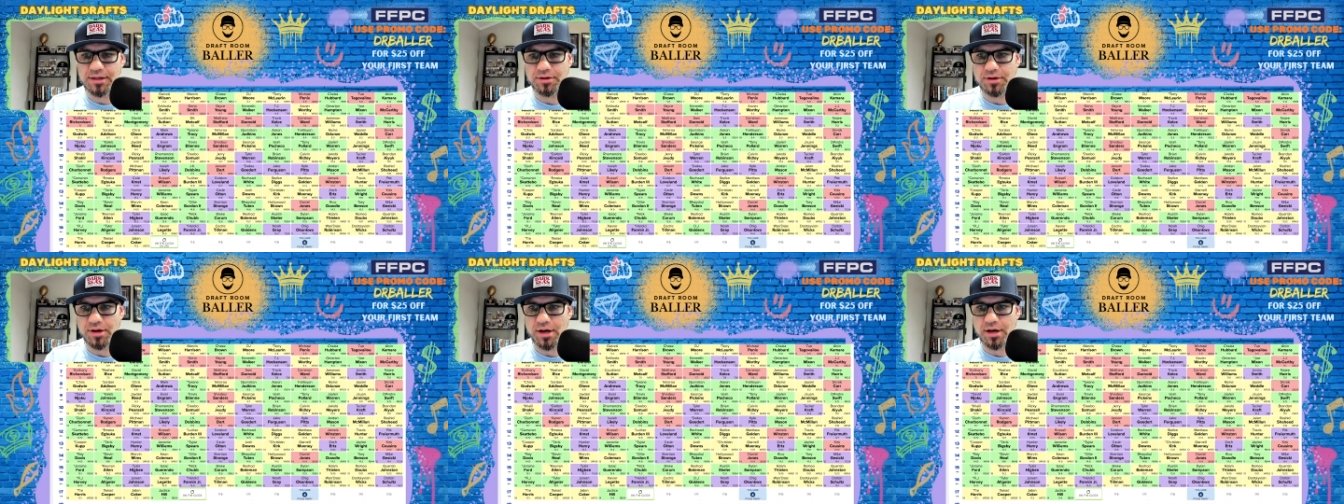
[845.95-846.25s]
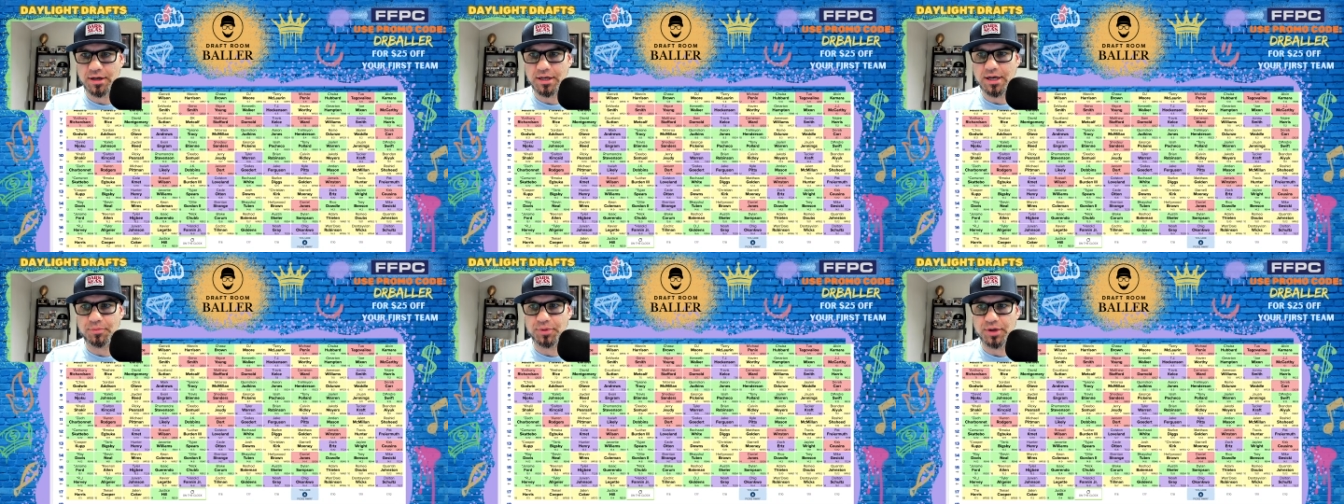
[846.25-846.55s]
There are
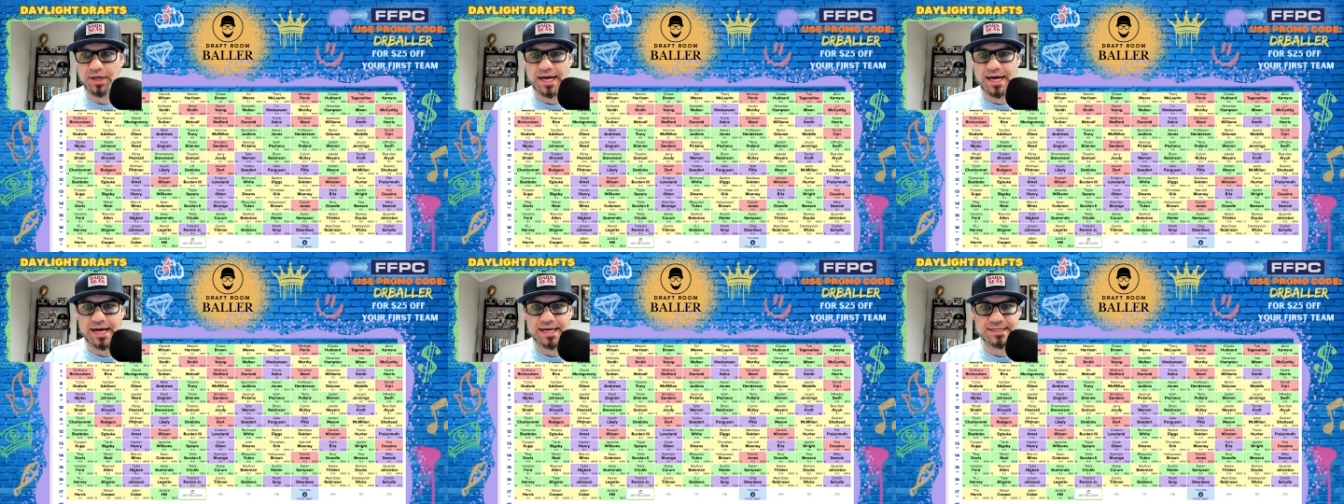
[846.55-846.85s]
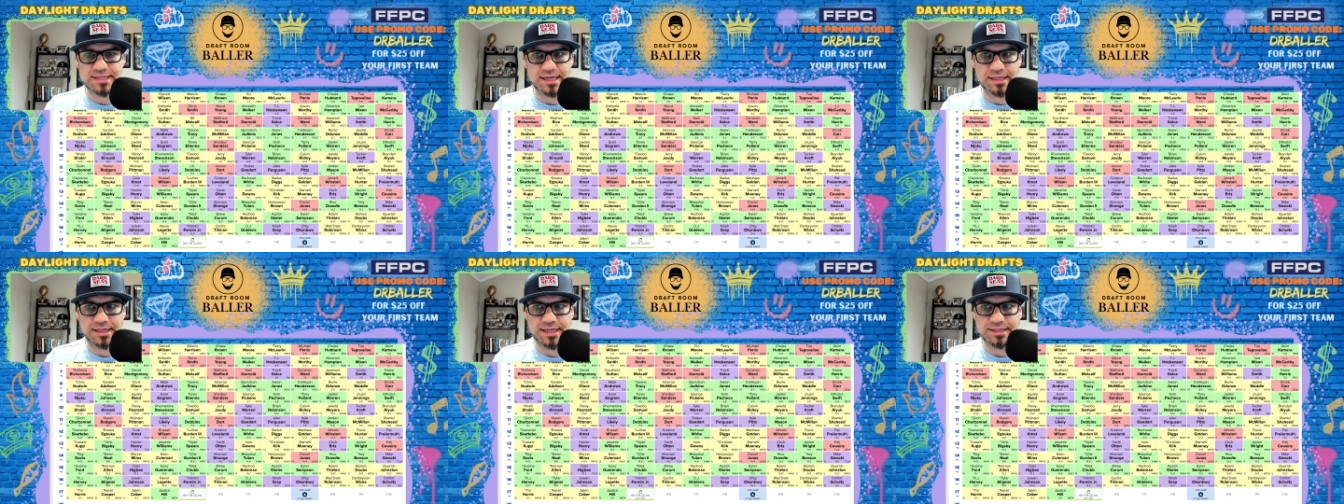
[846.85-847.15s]
a couple of
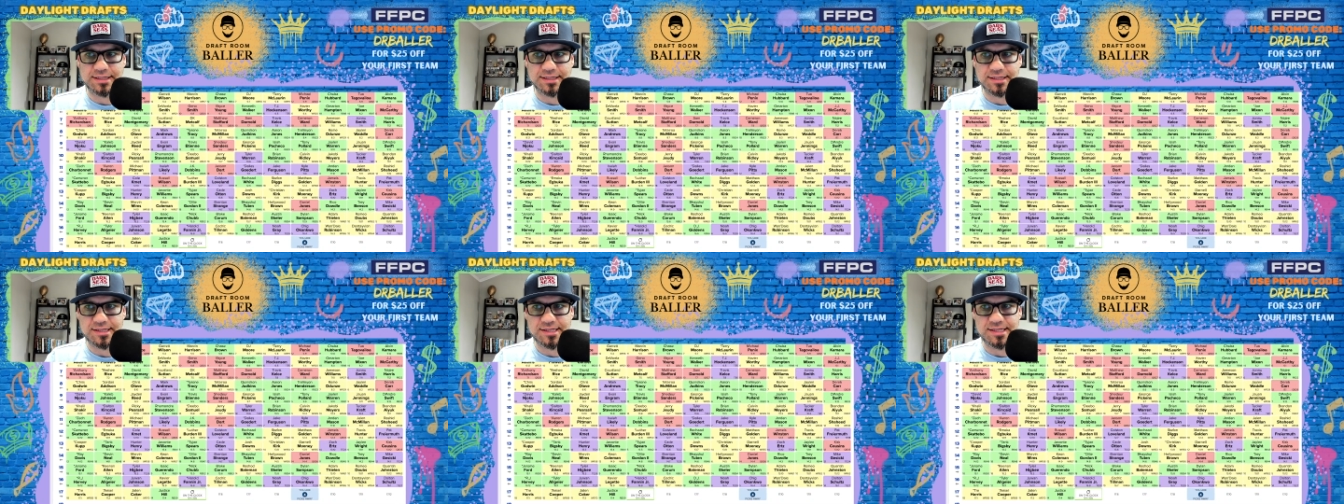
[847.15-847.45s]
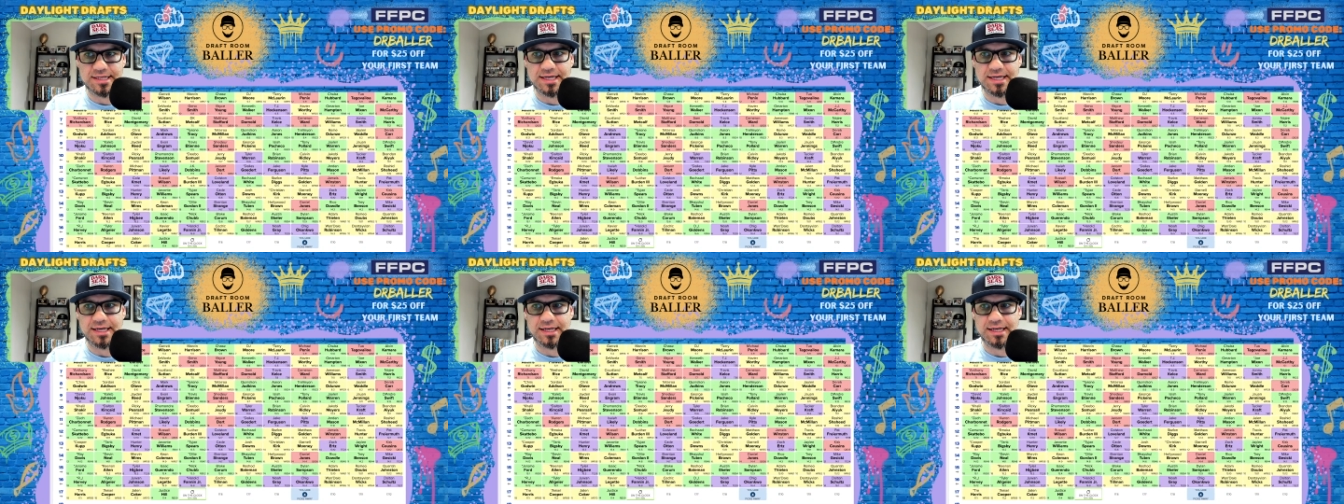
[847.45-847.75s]
guys I like to
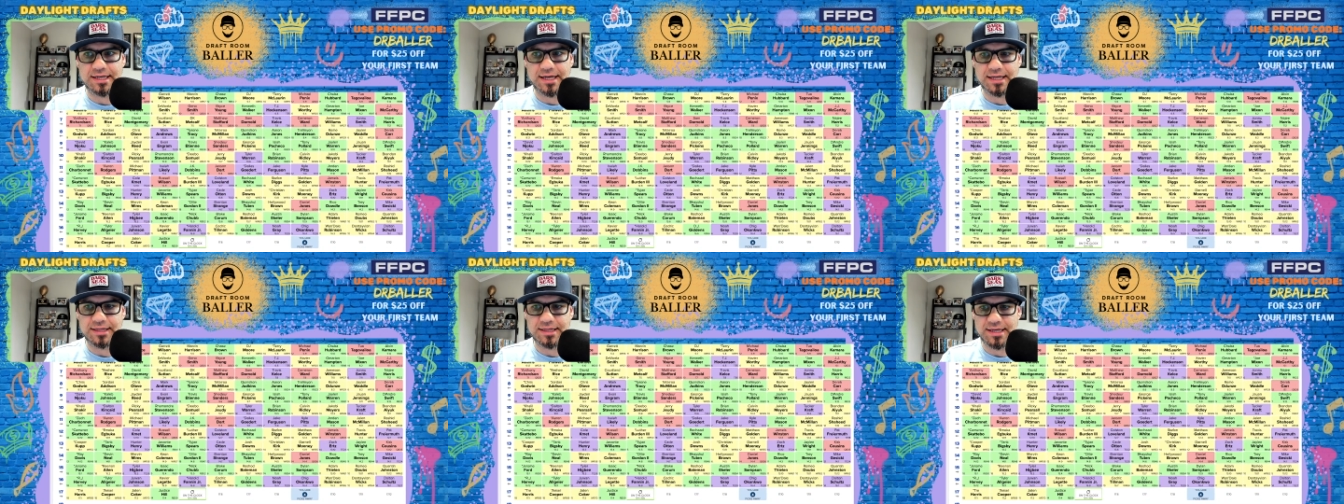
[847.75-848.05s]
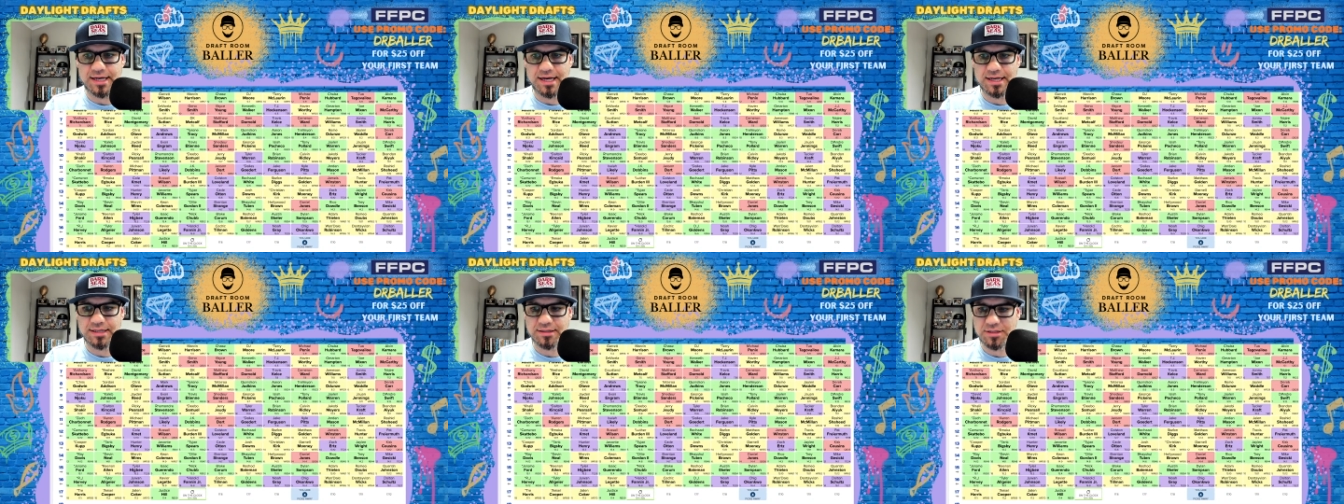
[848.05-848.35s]
sneak in at
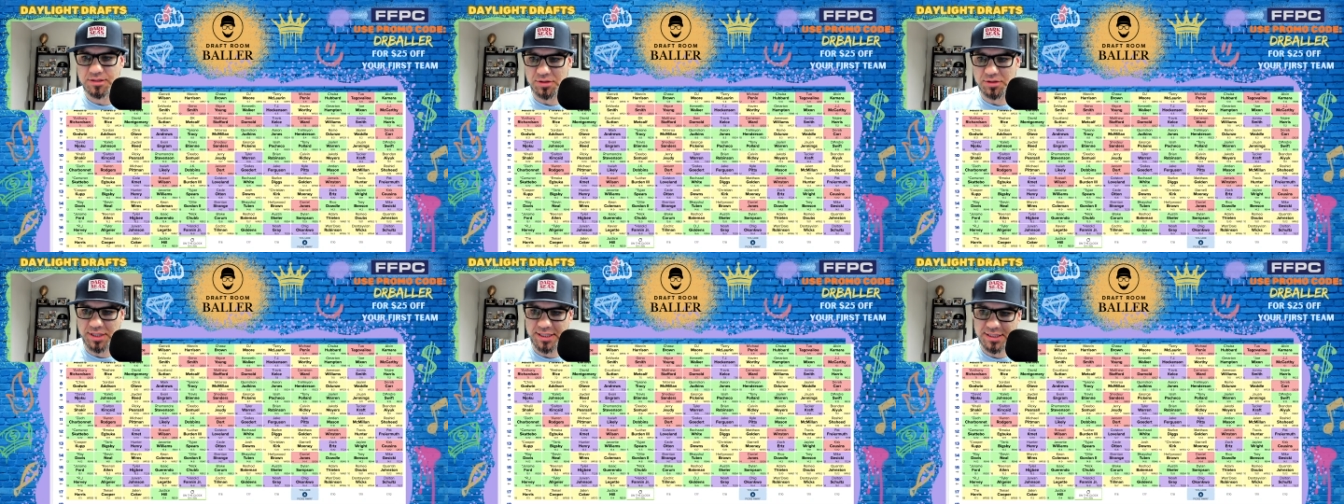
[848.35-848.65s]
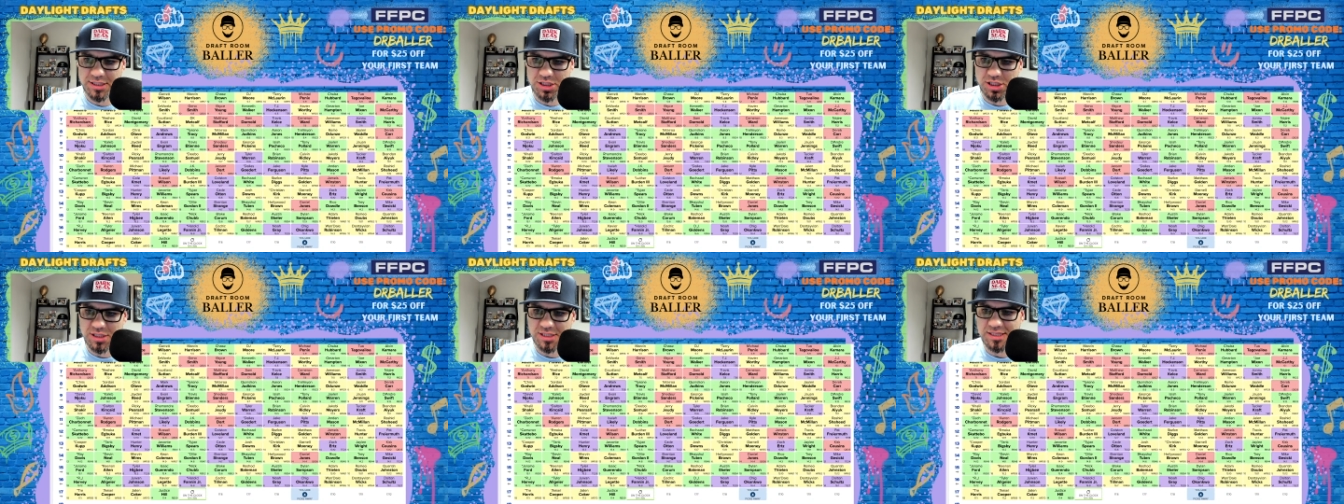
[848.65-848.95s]
the end. So
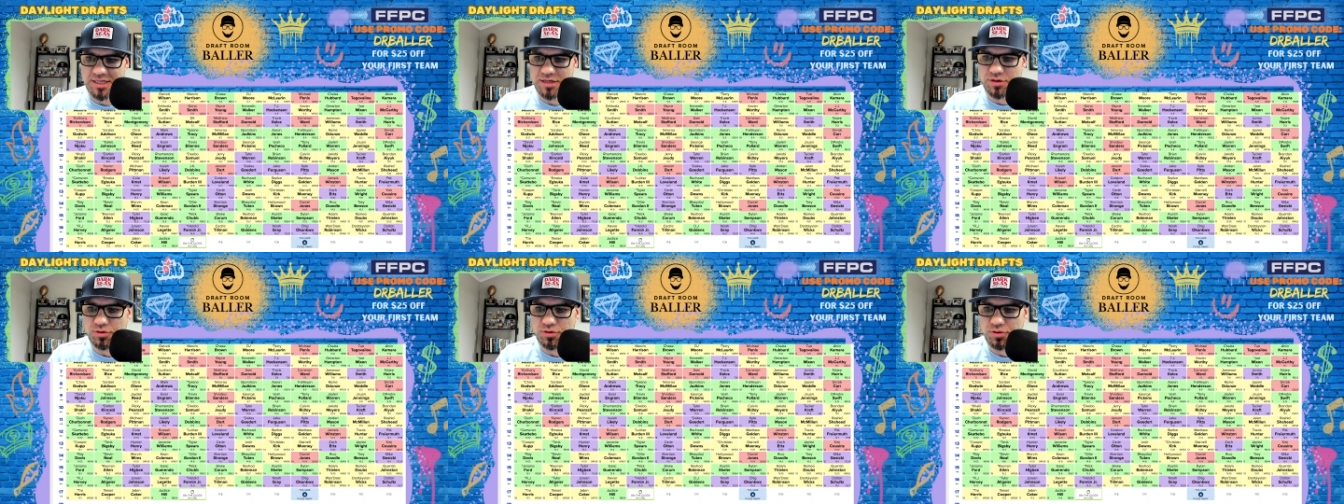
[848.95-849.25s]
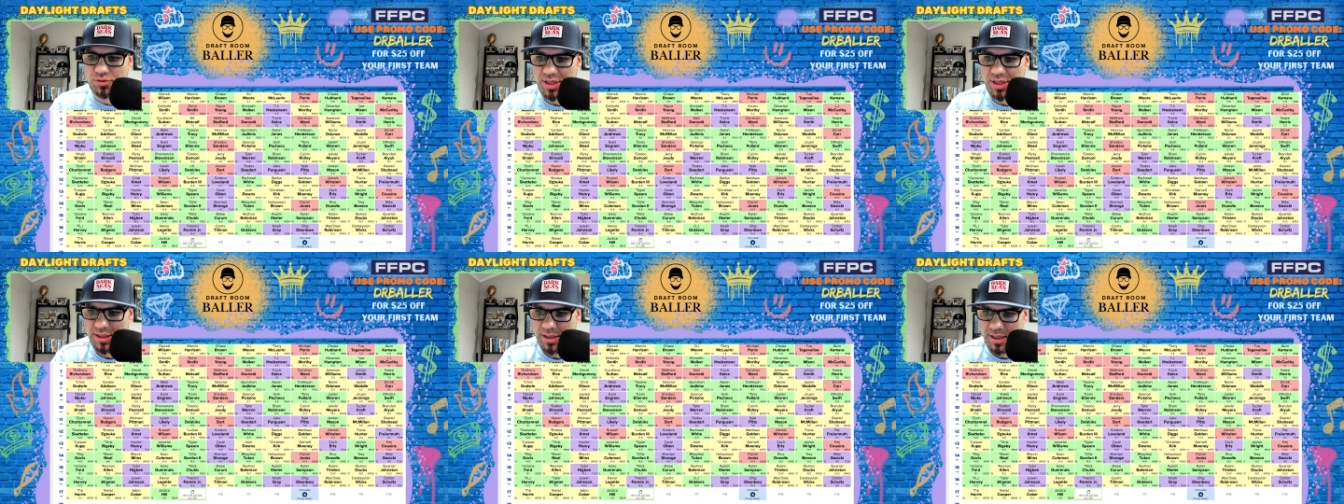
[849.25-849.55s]
let's just see who
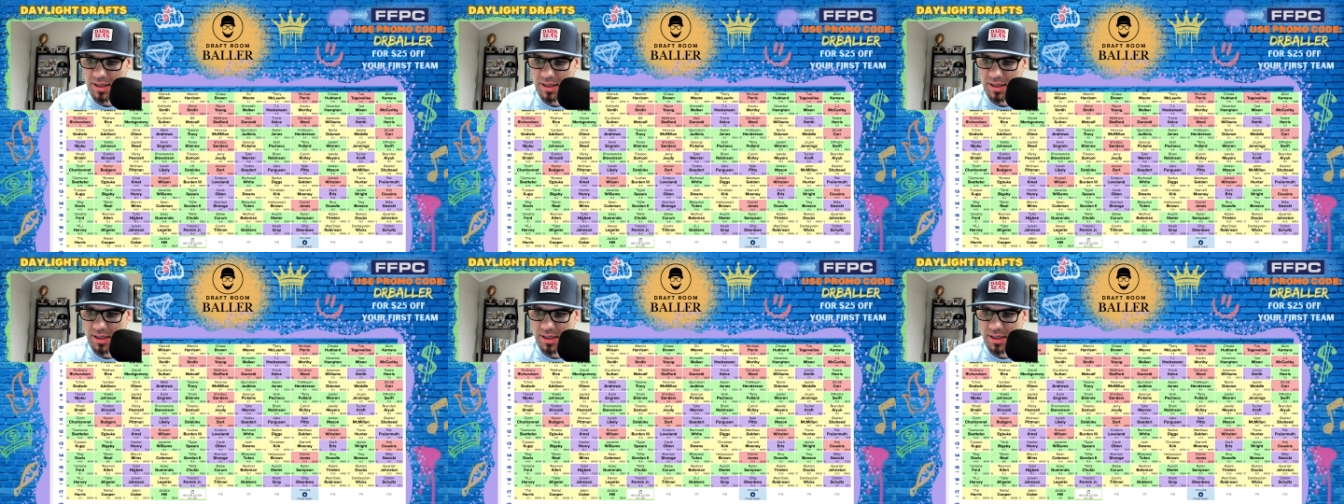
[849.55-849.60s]
we...